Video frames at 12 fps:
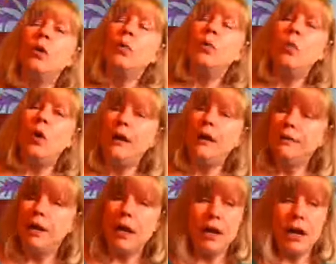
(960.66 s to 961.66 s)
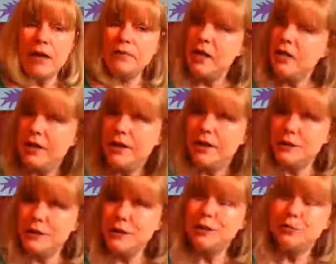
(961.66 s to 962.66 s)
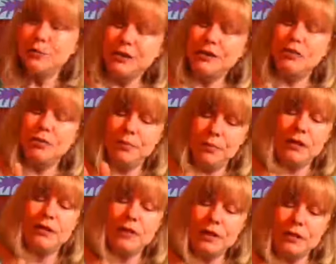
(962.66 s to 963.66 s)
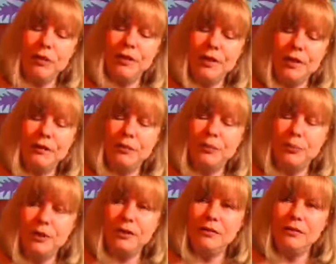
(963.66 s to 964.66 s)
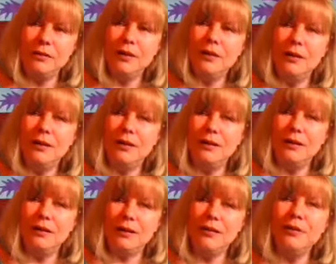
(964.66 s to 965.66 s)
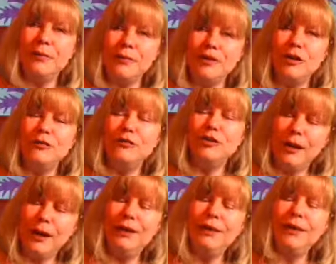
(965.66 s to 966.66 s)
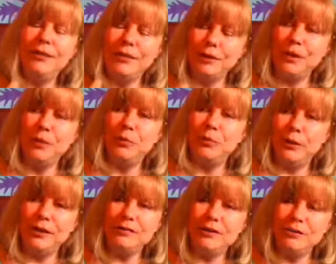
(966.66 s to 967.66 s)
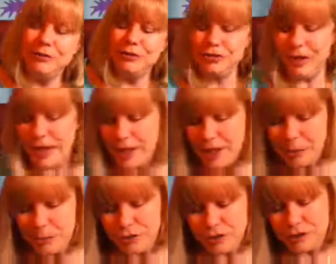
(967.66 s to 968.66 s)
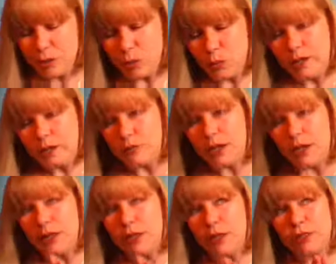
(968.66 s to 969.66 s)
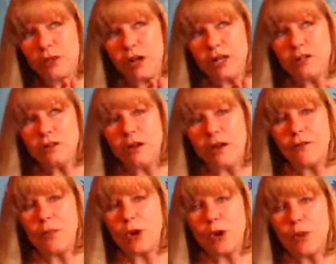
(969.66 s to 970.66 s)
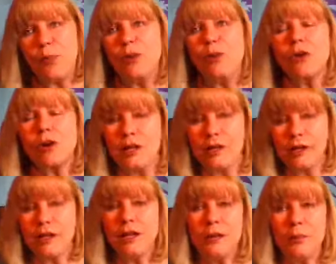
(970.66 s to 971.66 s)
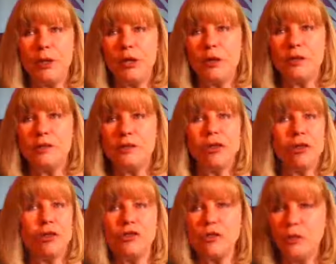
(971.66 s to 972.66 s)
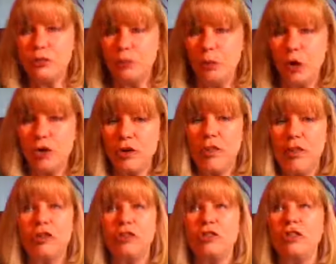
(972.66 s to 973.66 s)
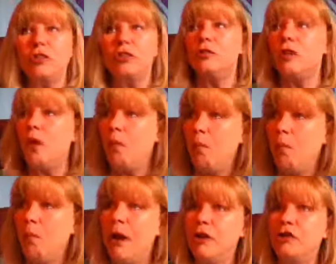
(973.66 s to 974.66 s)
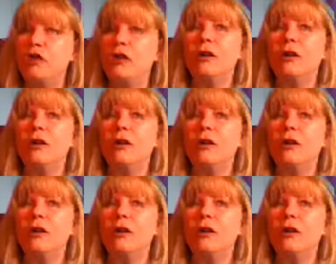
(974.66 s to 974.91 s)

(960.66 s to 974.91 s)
One, and I have nothing against these breeds, because I don't think breeds in themselves are bad. I think people raise different animals different ways. But I thought I didn't ever want a border collie because they're so smart and they just need so much